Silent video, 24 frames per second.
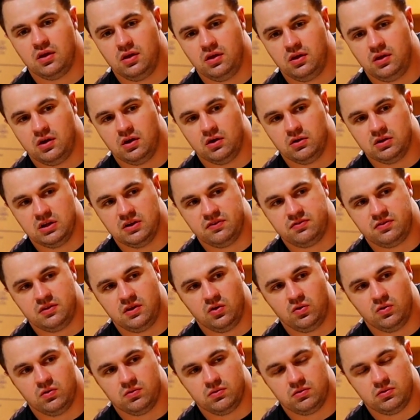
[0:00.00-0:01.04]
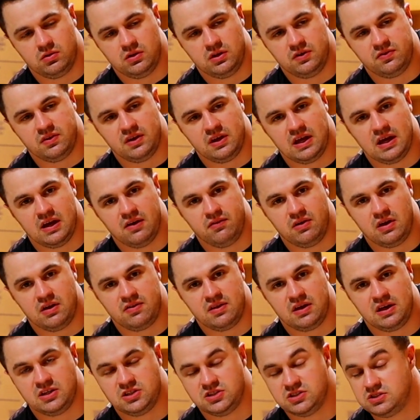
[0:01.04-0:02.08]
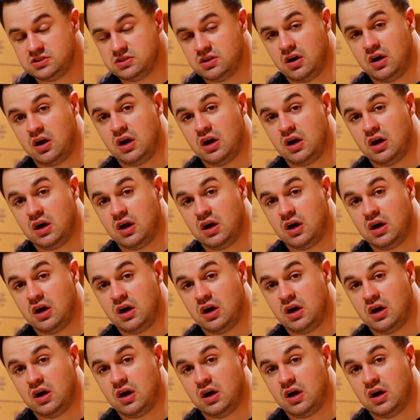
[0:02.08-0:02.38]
you know, lifting heavy. And I think it's just,